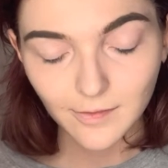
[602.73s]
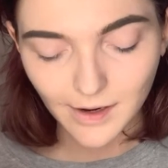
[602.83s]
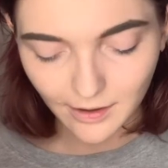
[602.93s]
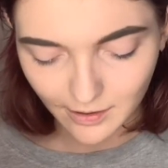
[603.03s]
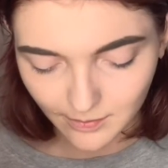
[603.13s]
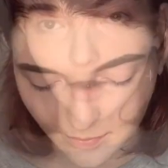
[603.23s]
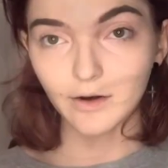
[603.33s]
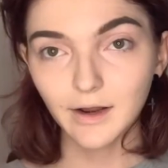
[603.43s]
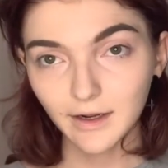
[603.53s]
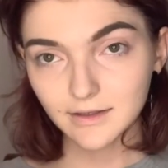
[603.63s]
our makeup.
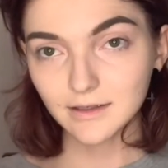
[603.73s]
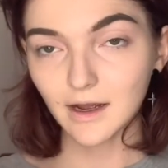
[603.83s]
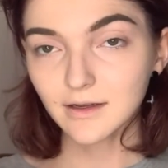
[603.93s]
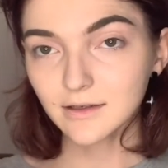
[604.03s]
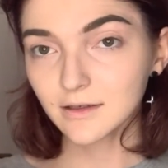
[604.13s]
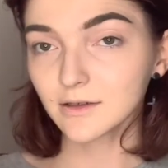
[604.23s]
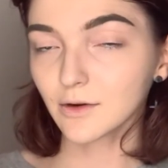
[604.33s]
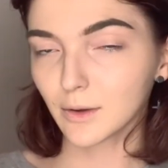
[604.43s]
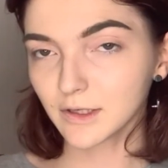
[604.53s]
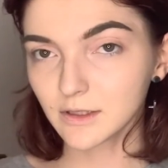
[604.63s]
Our next test is
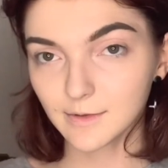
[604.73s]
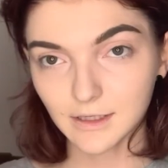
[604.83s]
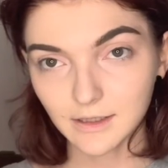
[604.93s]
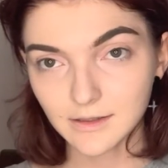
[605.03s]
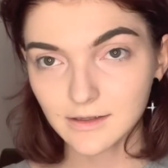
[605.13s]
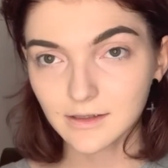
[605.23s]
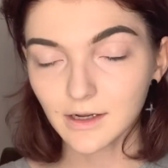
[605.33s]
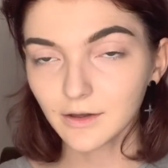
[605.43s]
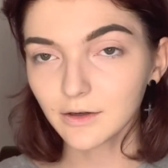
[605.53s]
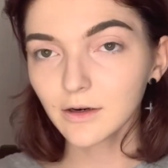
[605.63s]
going to be
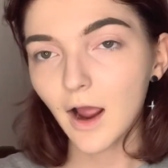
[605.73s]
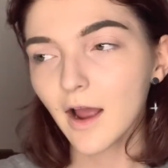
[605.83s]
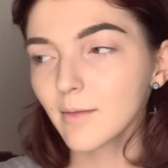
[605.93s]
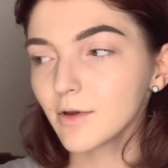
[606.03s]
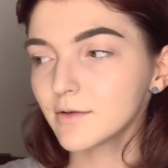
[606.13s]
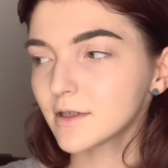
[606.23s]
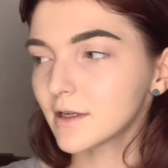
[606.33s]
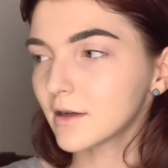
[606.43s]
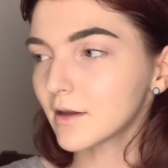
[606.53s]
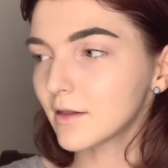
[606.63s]
concealer. I'm
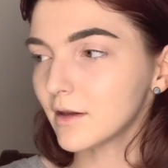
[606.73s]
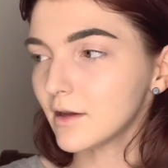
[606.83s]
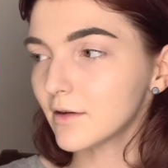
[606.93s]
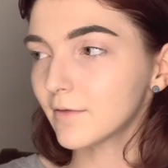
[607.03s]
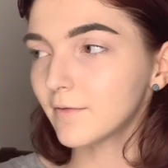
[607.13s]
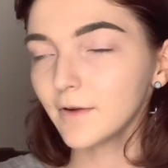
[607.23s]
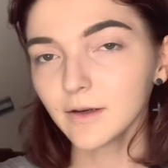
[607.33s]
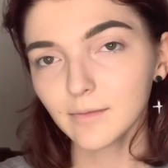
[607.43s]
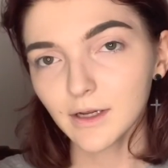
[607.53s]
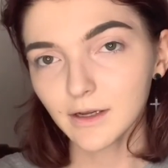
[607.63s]
using the
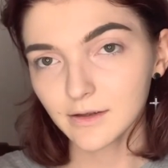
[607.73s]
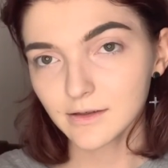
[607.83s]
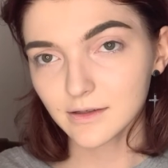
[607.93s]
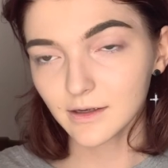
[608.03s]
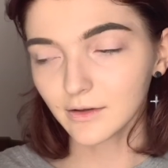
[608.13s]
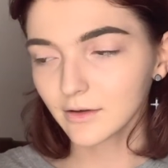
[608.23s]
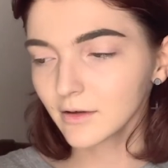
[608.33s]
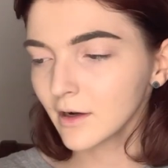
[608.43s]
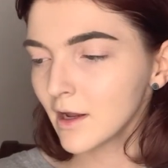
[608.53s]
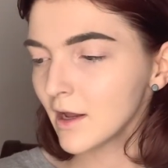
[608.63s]
Fit Me
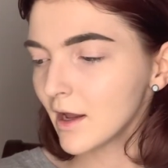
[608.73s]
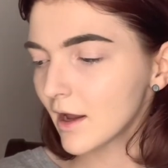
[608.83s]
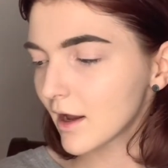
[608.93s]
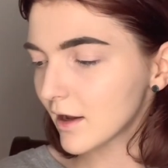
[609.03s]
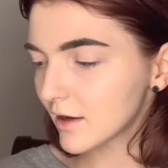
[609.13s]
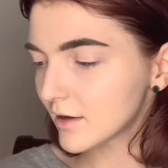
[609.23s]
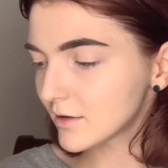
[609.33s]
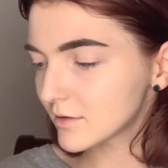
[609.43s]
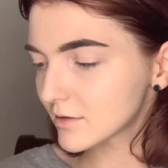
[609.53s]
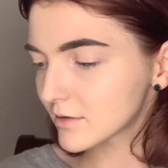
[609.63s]
Concealer
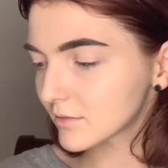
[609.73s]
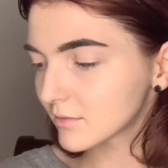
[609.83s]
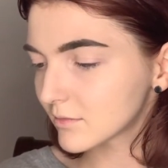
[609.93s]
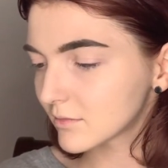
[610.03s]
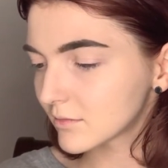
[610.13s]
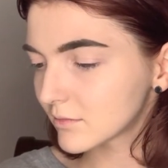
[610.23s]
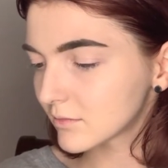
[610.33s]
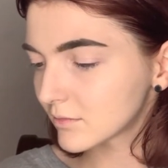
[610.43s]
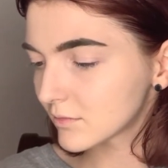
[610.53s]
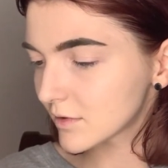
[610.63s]
and
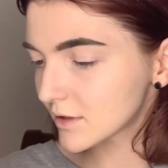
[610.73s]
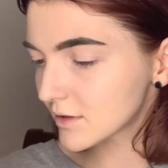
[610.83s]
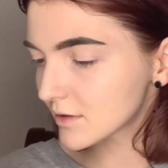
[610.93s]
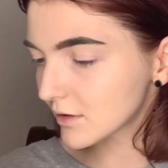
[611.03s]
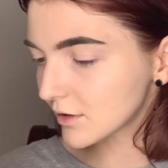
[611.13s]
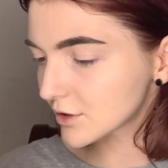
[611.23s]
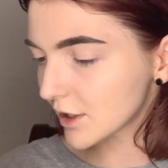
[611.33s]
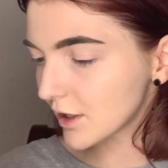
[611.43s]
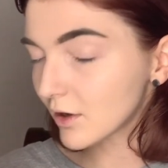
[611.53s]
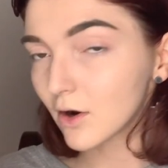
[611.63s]
this is in the
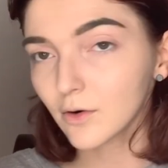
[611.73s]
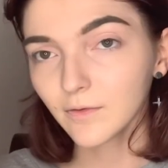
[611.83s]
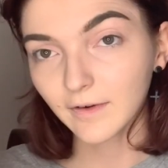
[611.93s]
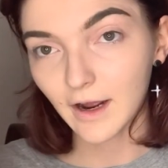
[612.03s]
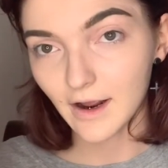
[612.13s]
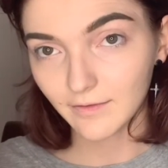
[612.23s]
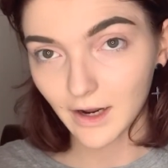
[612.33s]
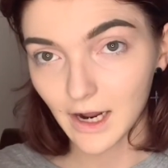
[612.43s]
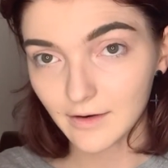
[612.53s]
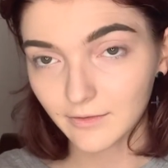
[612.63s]
shade 05
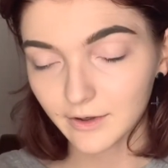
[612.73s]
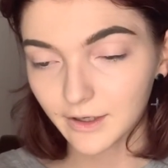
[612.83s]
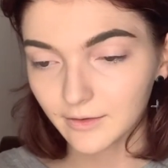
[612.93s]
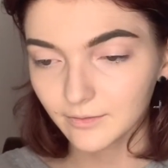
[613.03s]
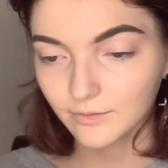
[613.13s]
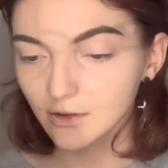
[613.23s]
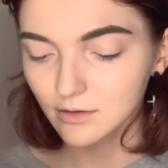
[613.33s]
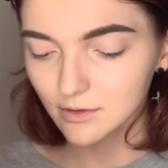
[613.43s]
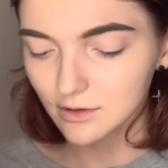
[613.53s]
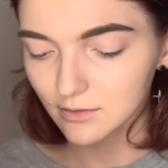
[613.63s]
Ivory.
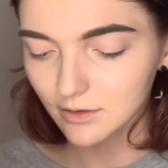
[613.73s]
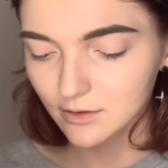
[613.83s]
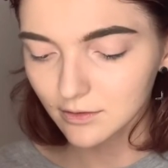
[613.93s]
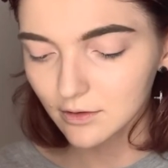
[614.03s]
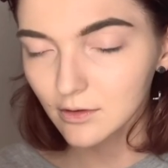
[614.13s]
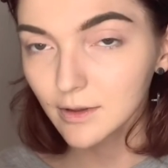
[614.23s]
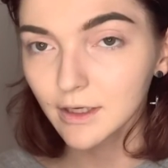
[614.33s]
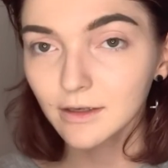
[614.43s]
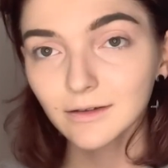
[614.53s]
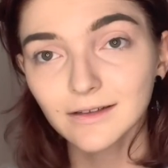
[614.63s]
So we're just going to go
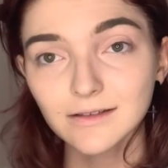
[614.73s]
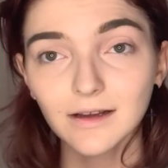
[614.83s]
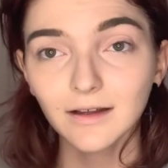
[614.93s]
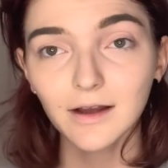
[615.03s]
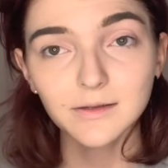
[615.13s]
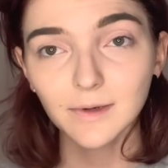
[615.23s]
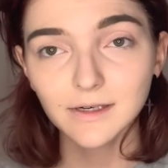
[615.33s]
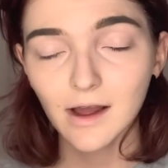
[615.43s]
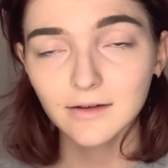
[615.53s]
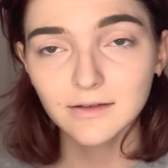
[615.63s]
in and as my
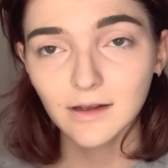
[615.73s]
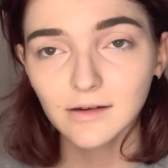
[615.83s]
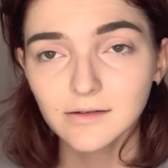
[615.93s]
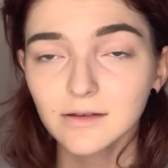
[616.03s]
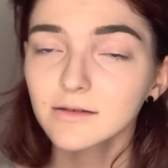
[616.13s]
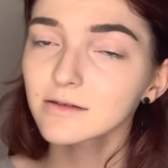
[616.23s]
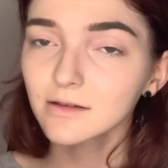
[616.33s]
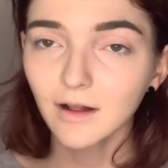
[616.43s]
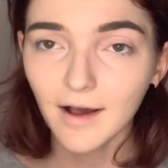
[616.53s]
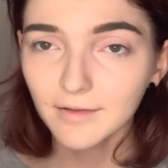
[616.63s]
dad says,
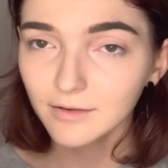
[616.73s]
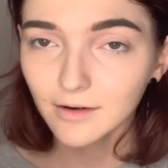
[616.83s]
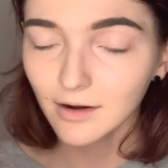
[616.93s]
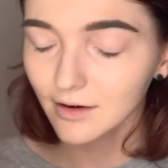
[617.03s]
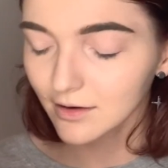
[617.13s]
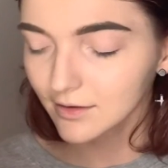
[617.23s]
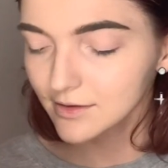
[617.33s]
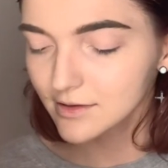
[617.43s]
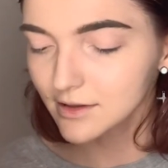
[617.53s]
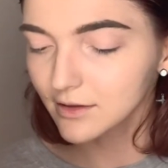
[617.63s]
slather on our
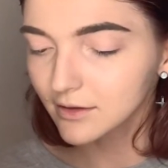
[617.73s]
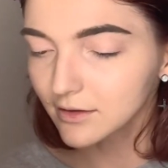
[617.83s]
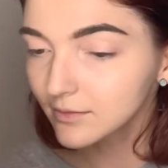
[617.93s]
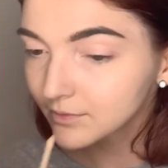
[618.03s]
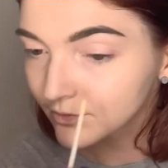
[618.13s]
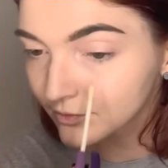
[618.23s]
concealer,